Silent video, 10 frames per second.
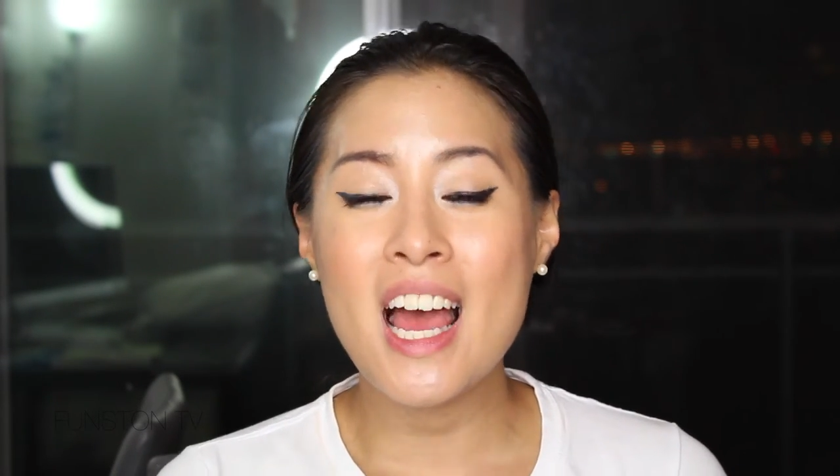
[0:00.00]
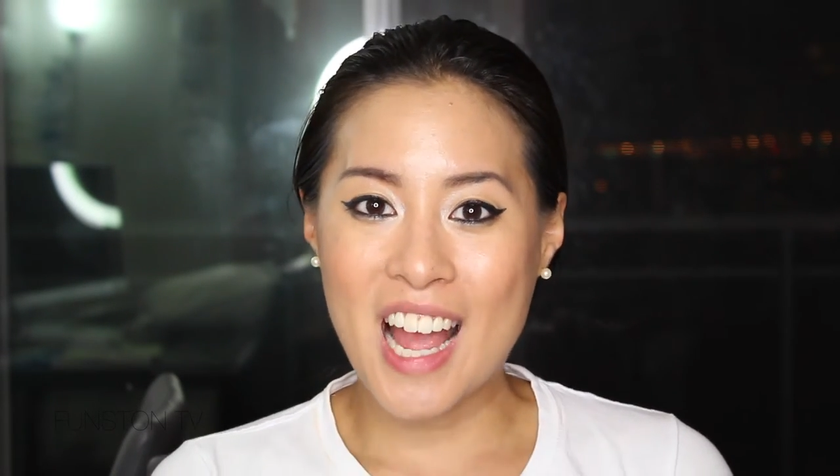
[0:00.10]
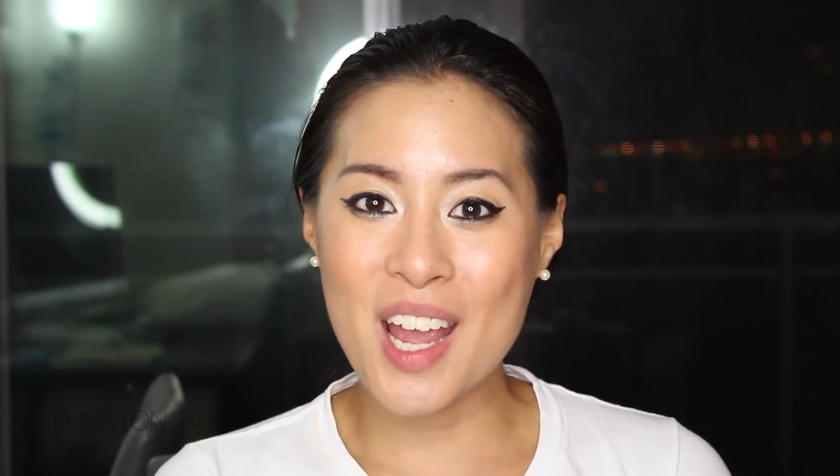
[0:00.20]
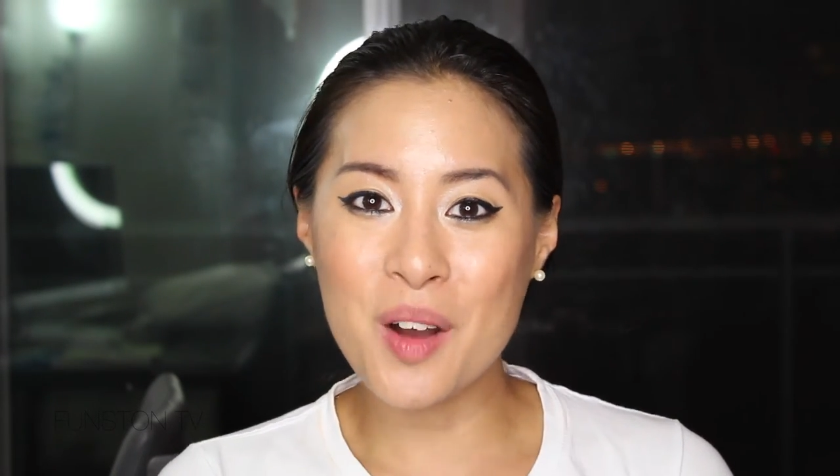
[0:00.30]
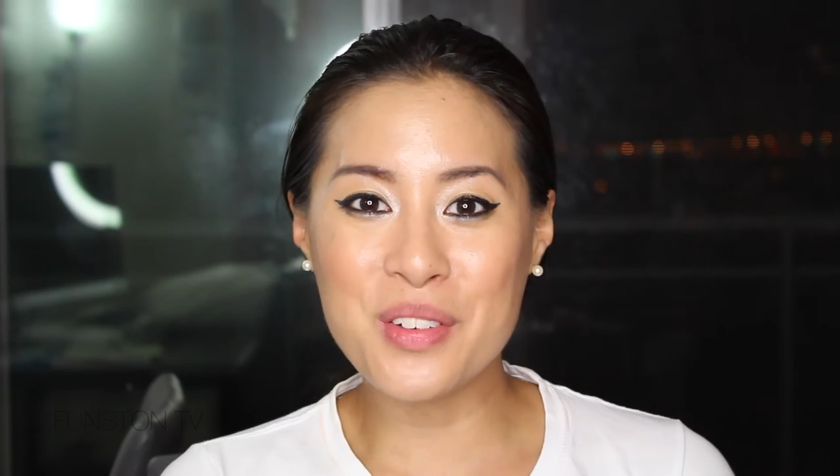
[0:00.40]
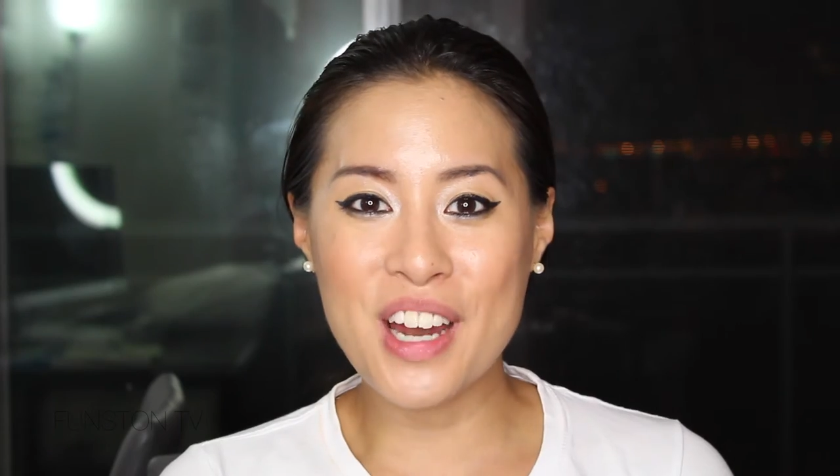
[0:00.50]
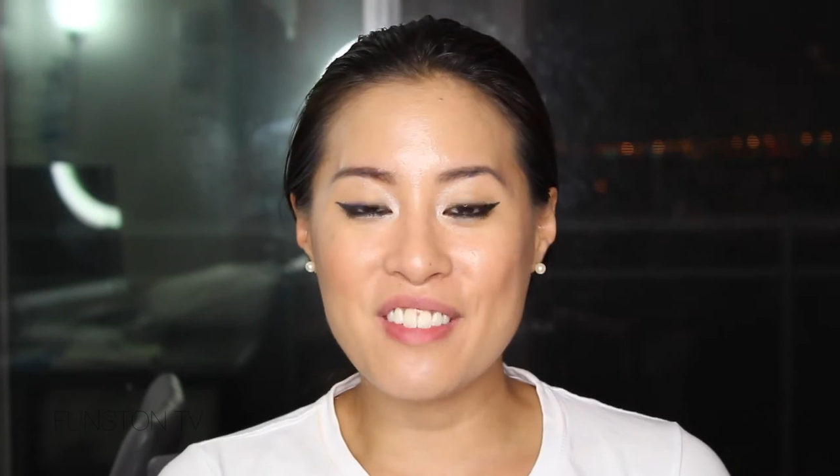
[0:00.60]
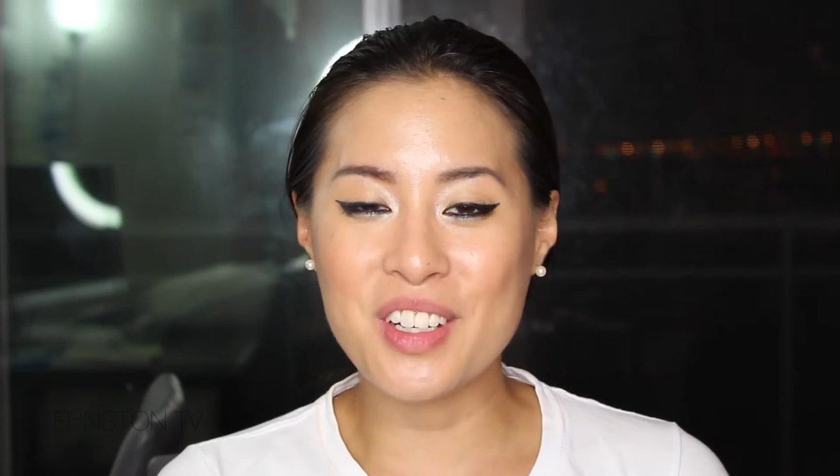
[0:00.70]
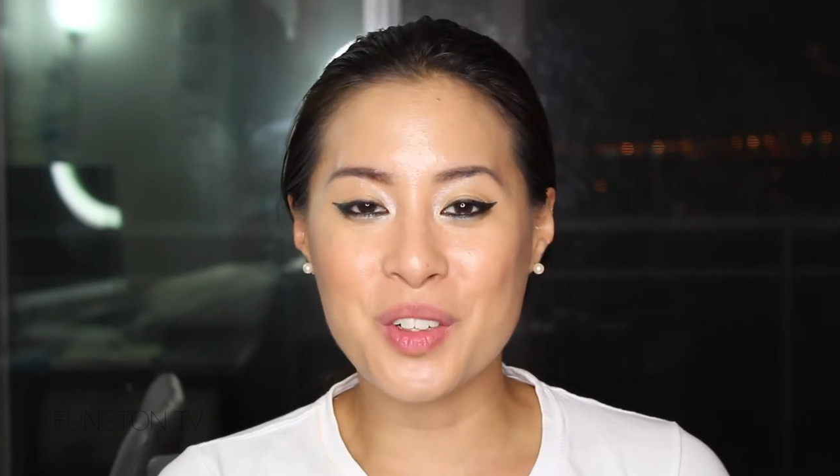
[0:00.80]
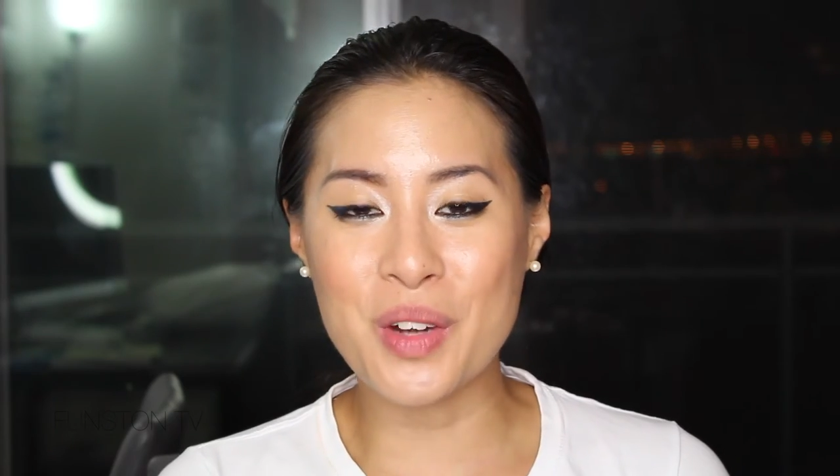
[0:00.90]
I hope you're
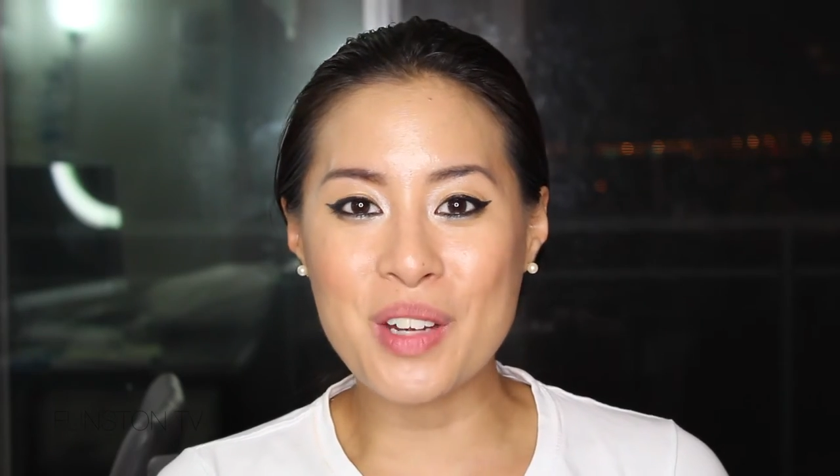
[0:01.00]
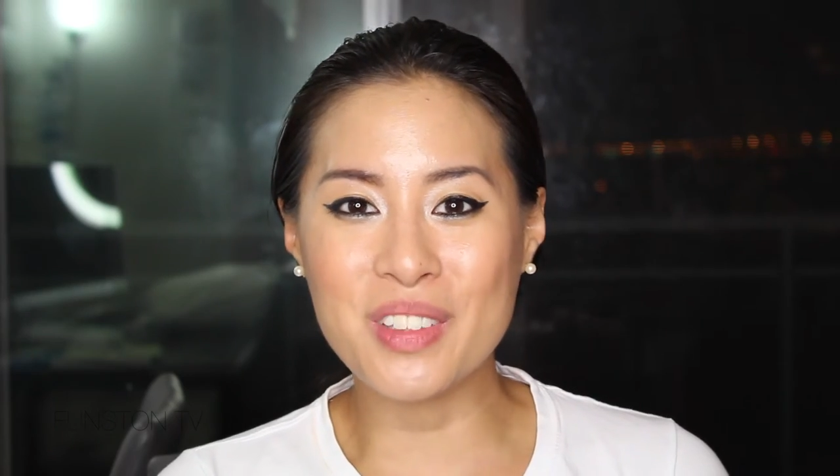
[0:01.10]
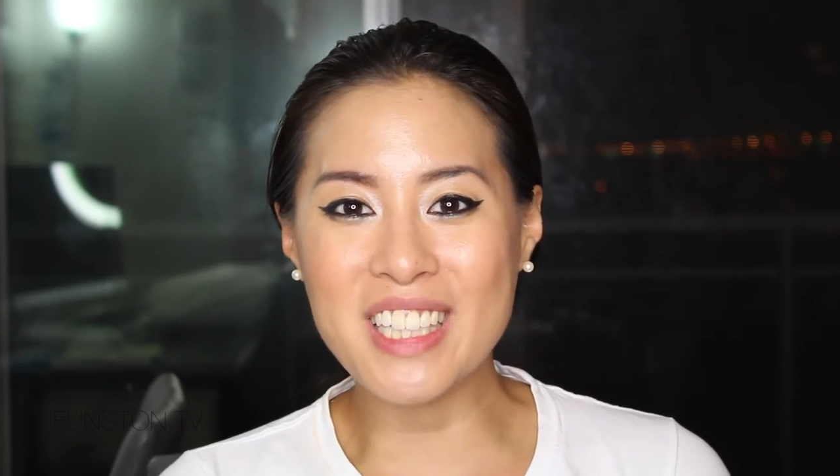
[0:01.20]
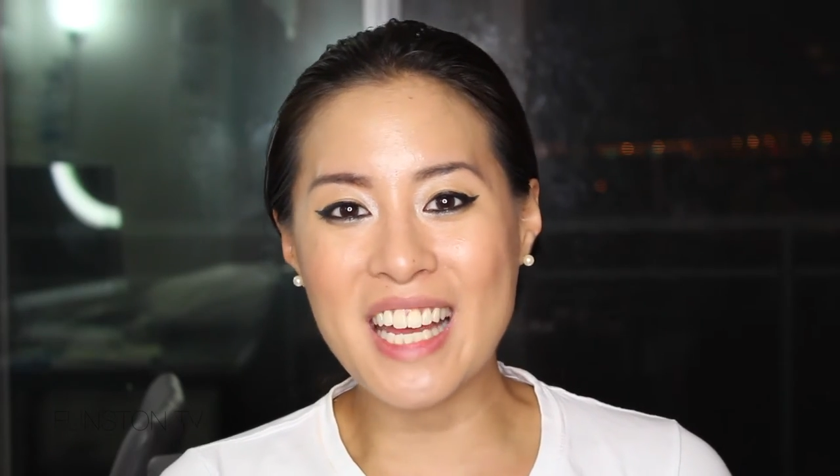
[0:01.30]
having a great one,